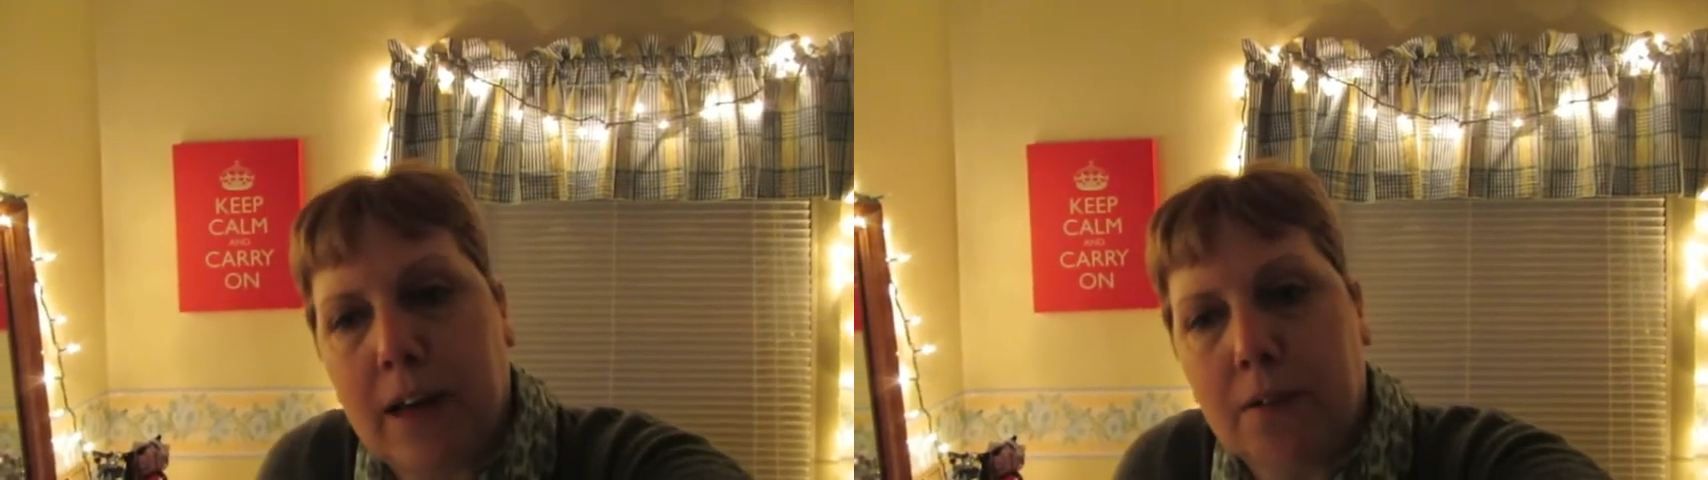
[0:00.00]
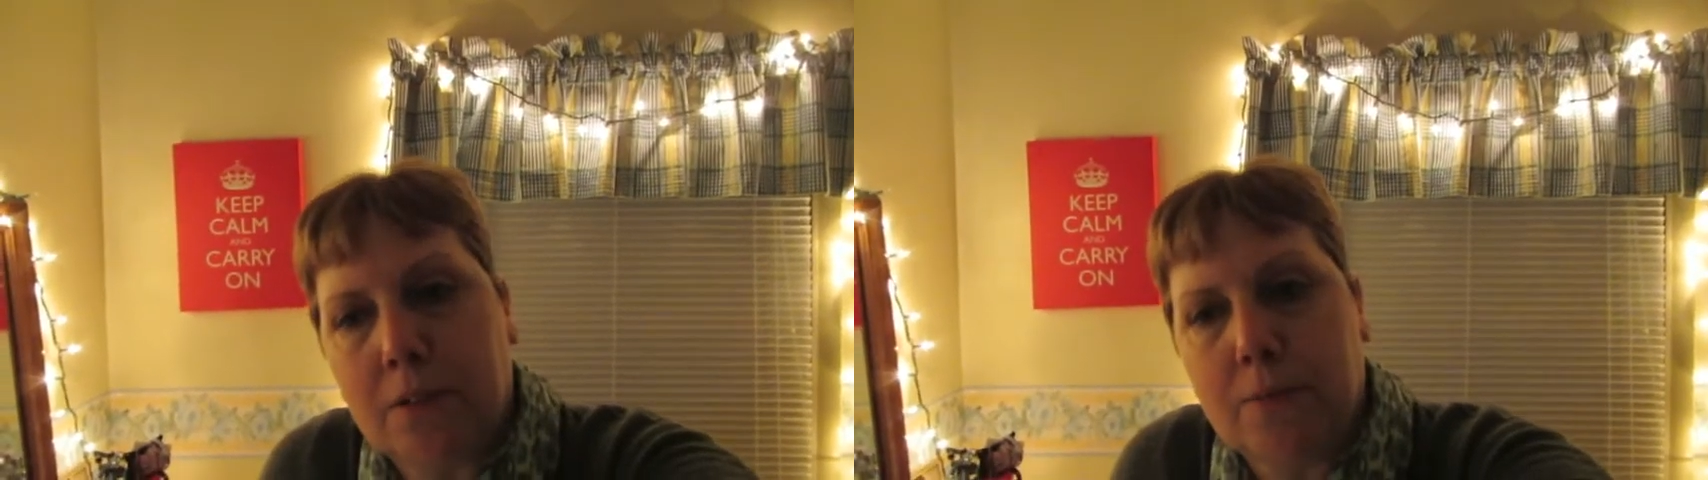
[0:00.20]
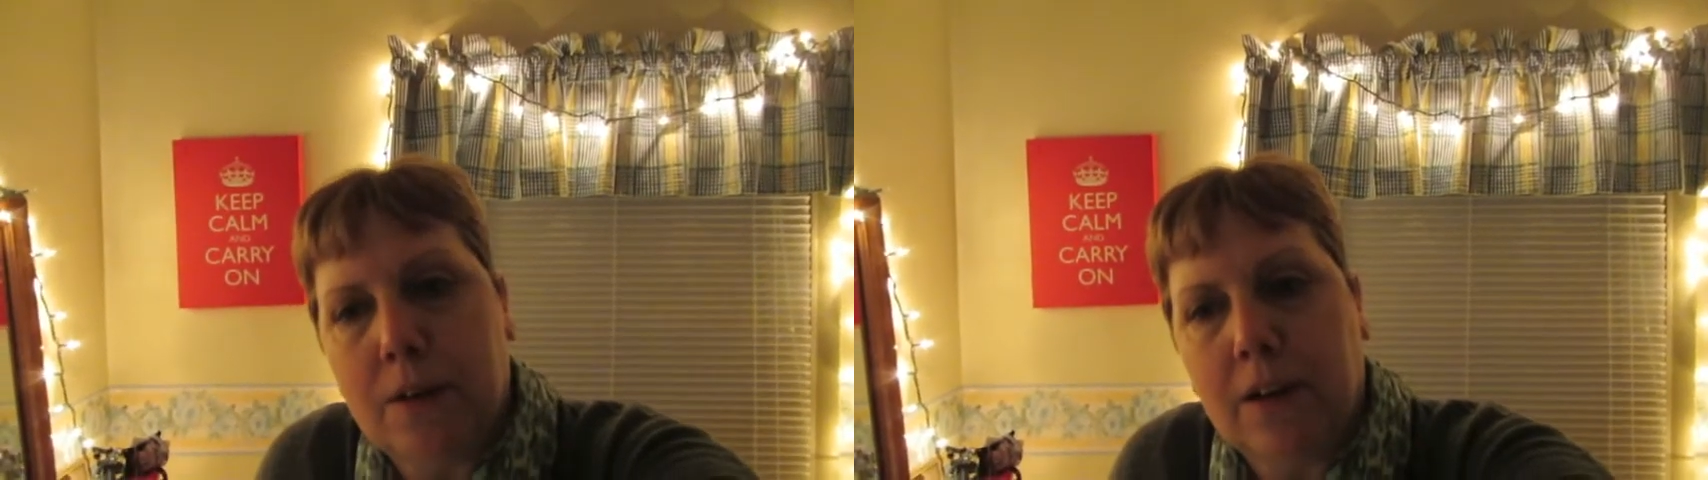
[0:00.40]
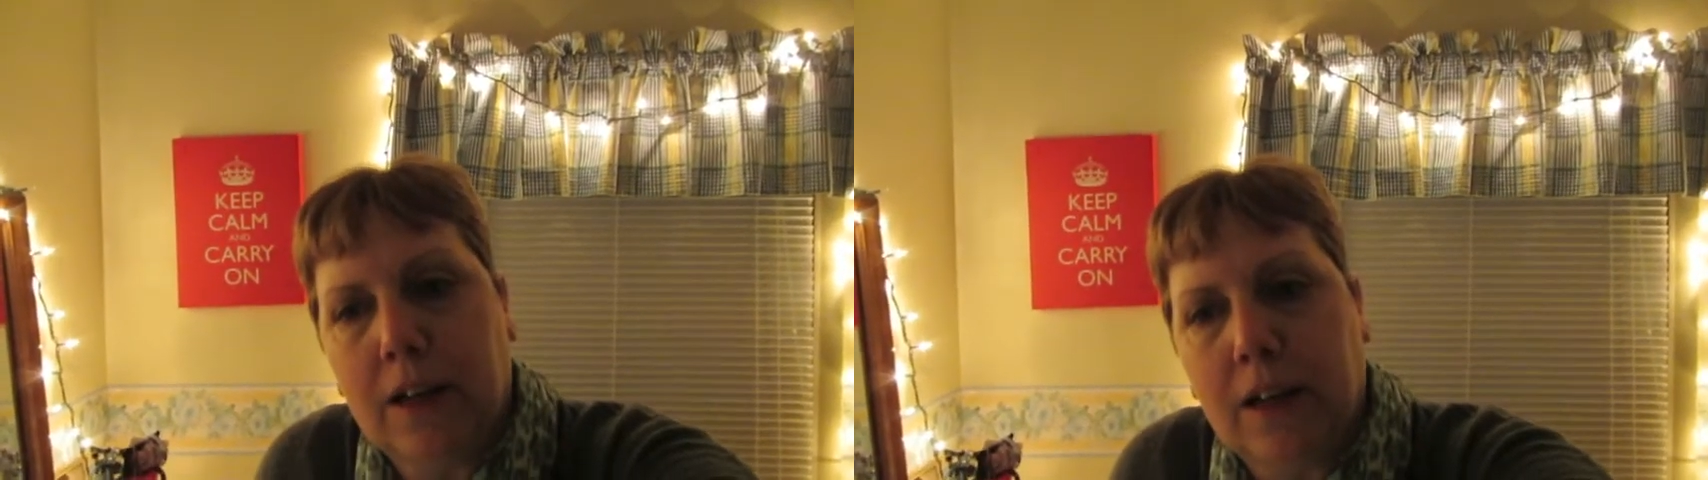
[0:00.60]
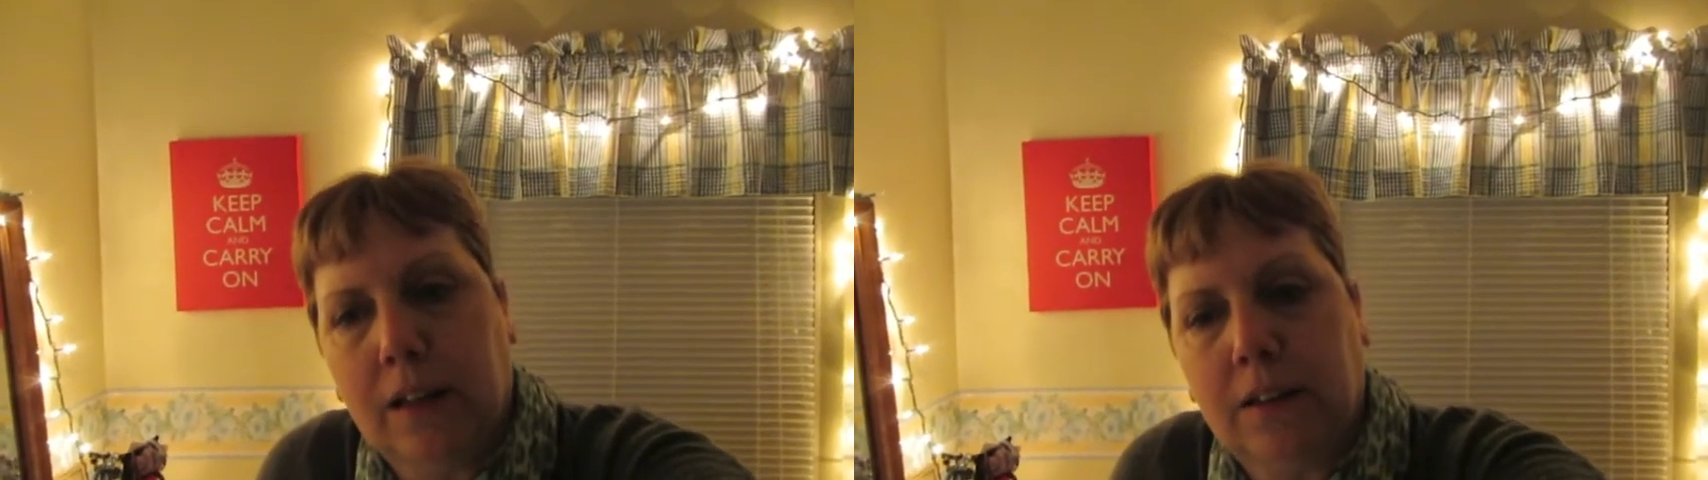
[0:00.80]
out tomorrow
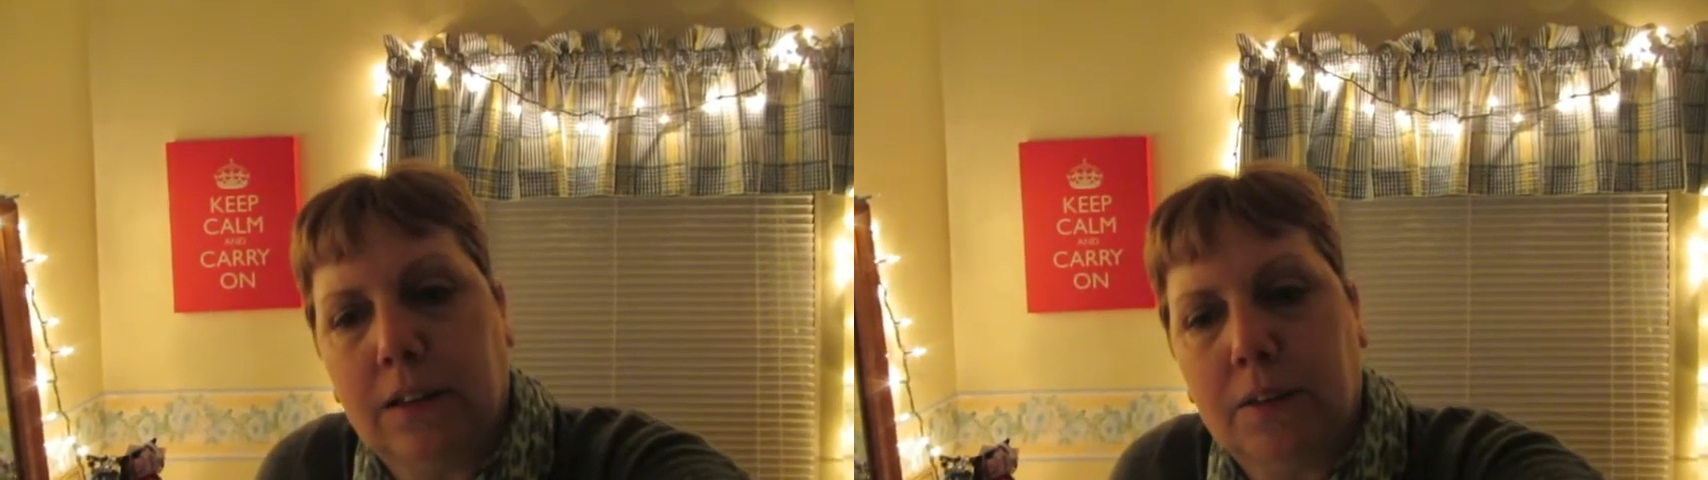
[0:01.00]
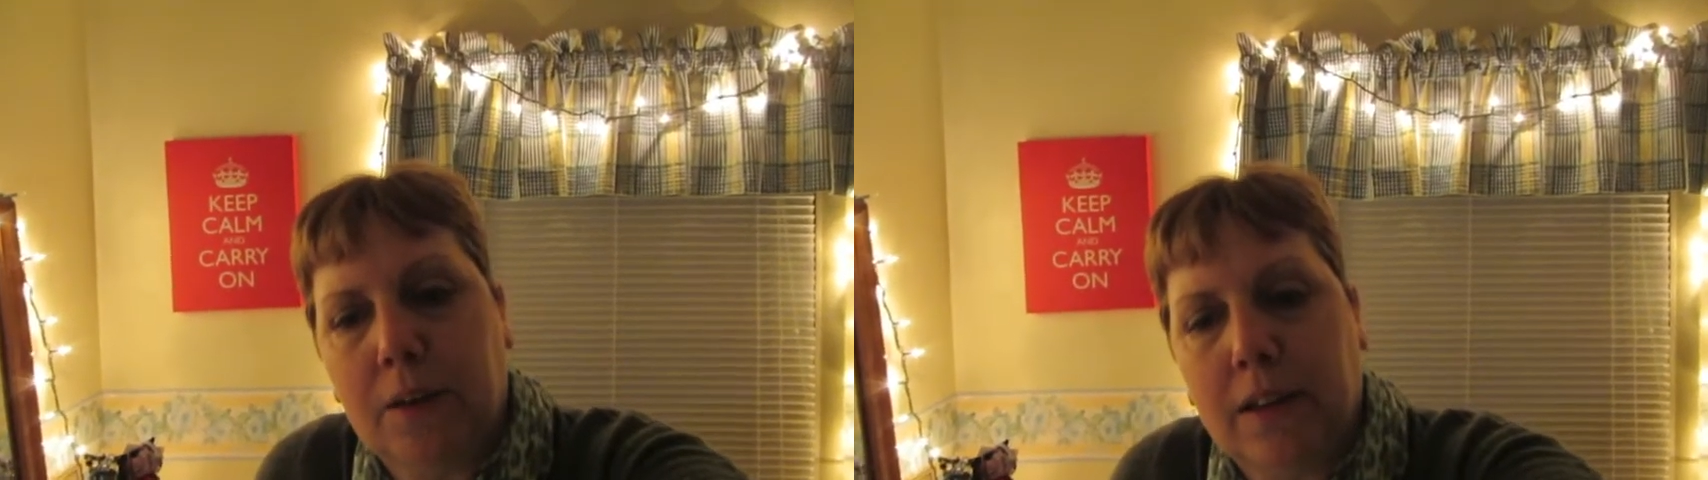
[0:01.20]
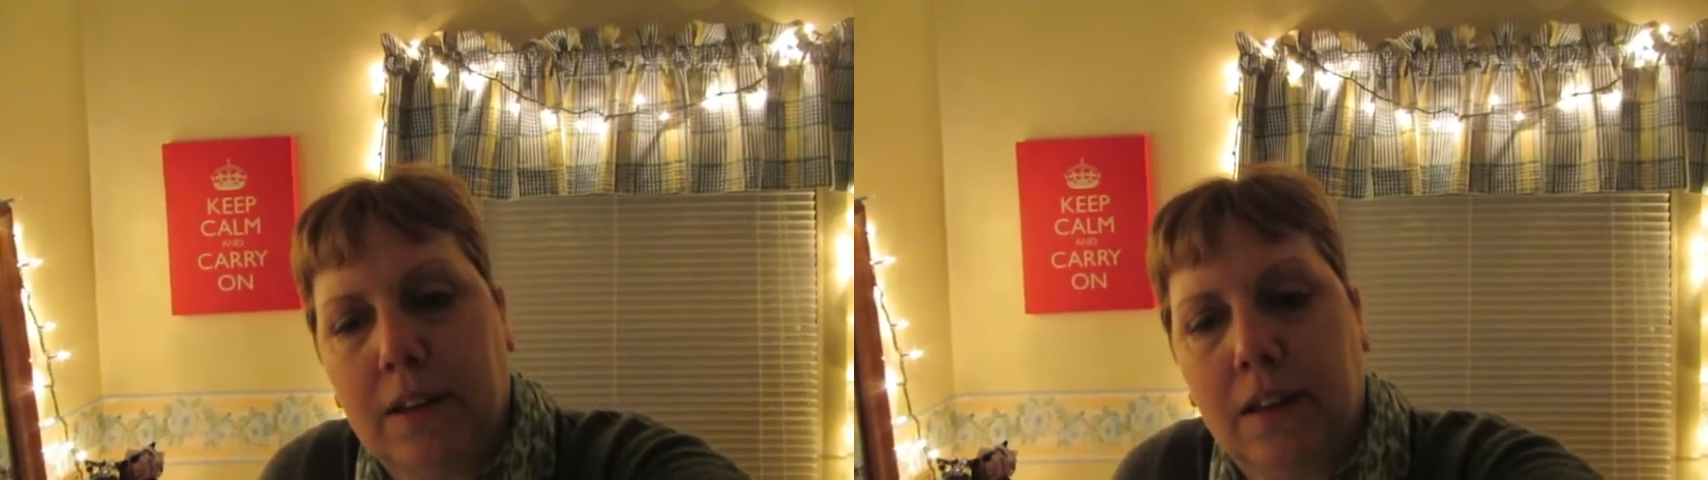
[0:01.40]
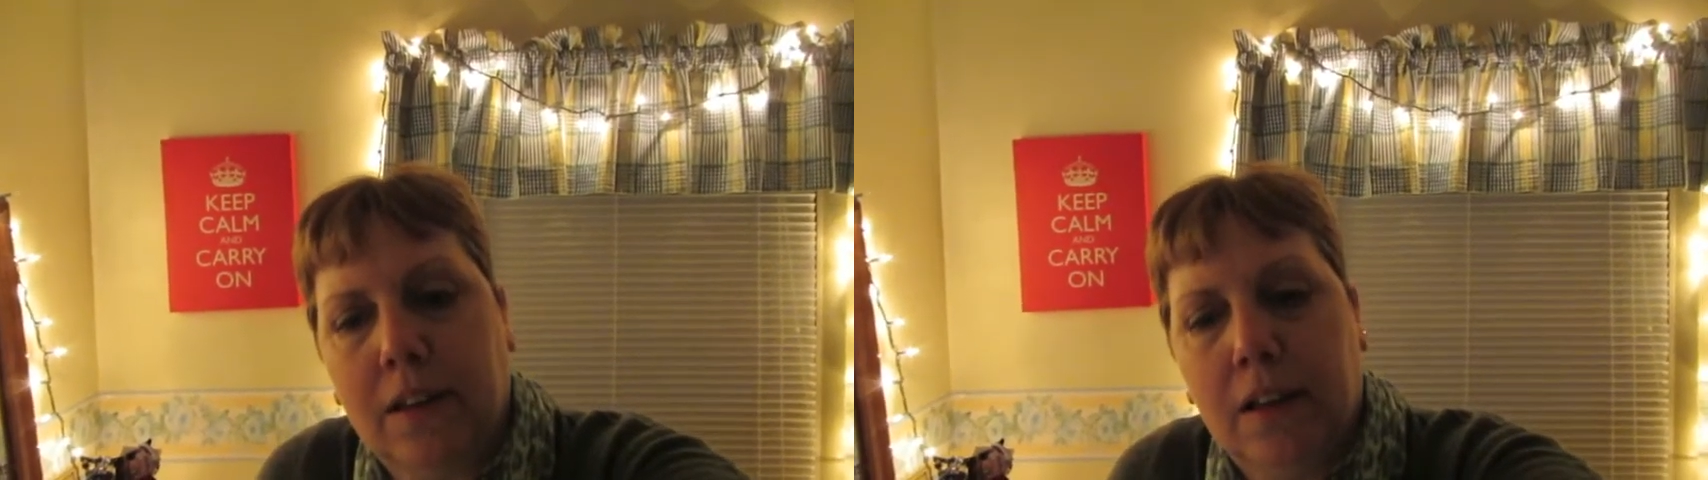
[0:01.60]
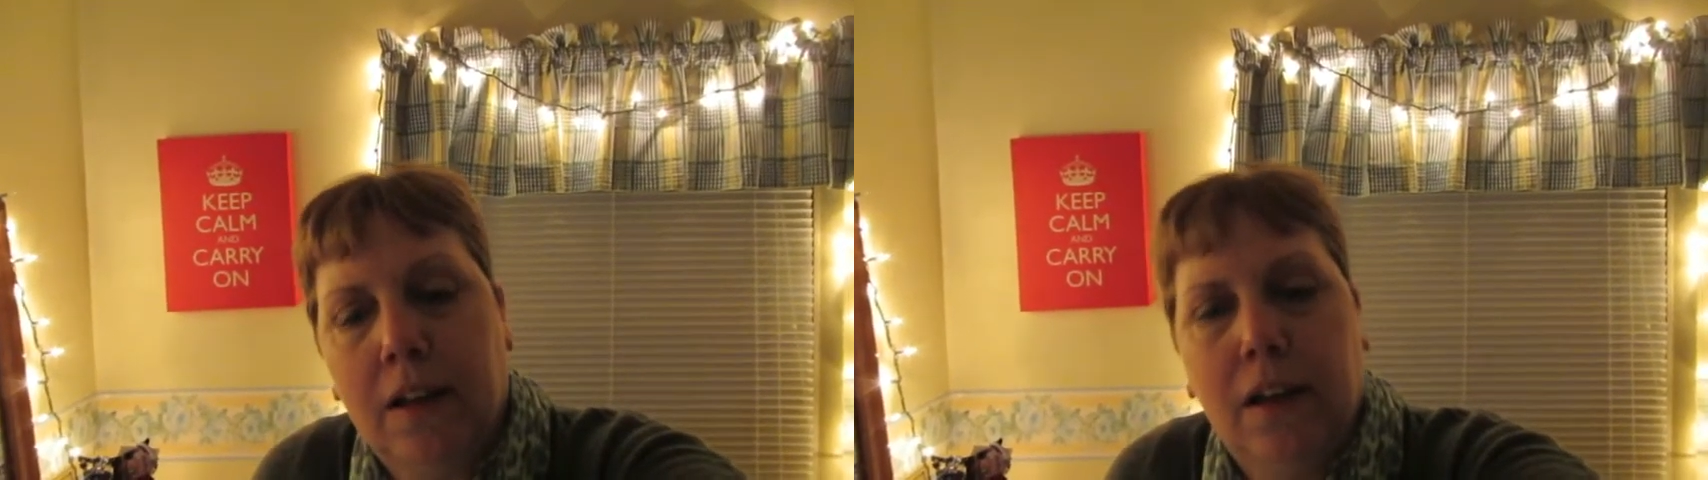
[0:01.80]
night because of the weather,